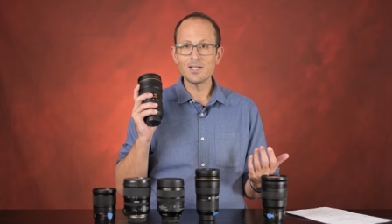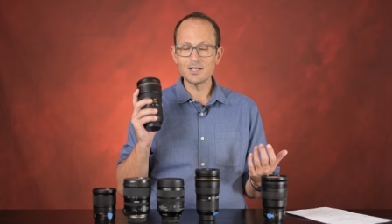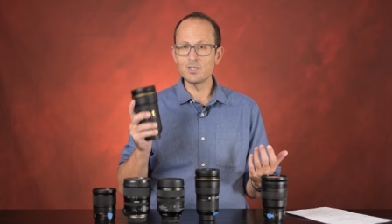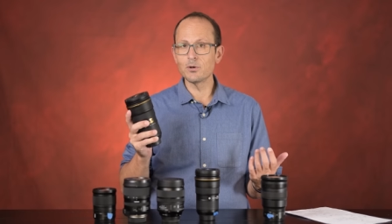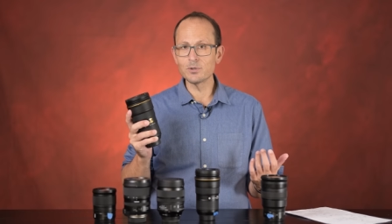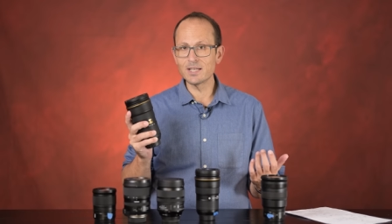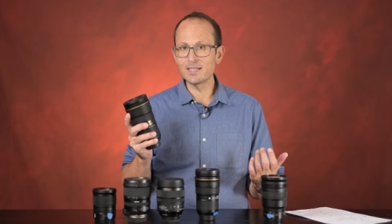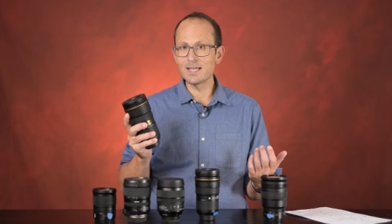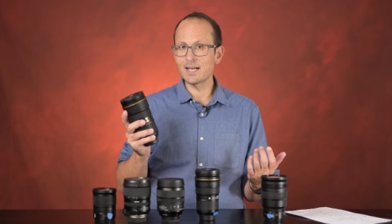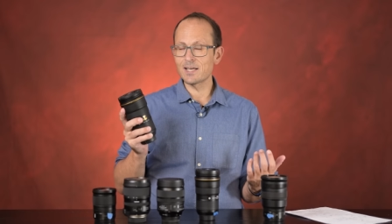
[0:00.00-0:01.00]
You don't
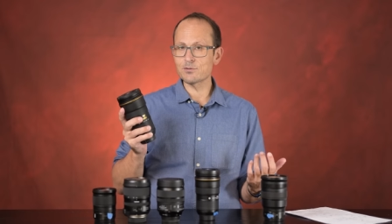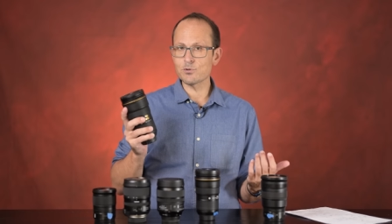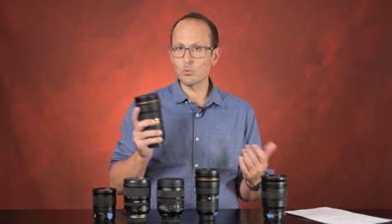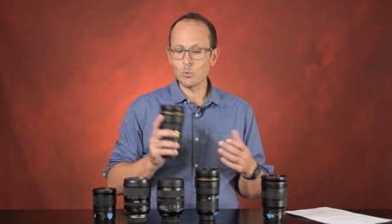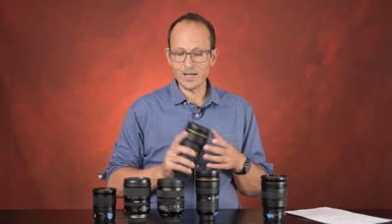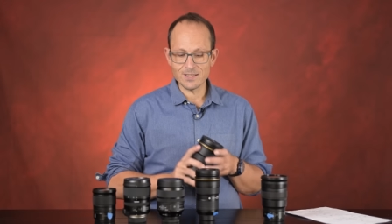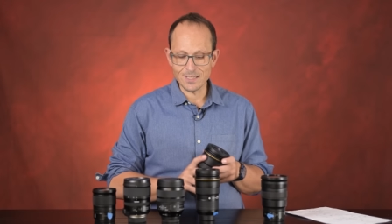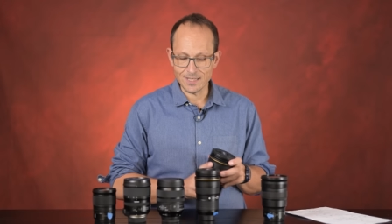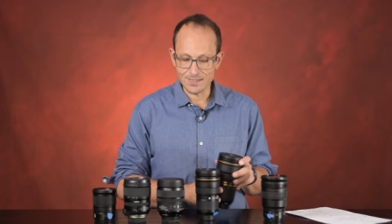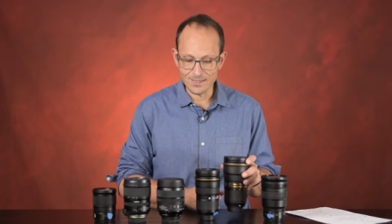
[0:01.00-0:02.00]
need that extra weight
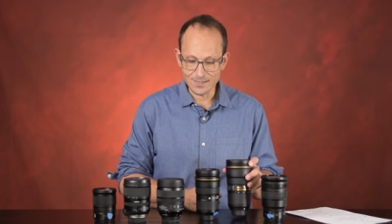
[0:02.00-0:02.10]
in the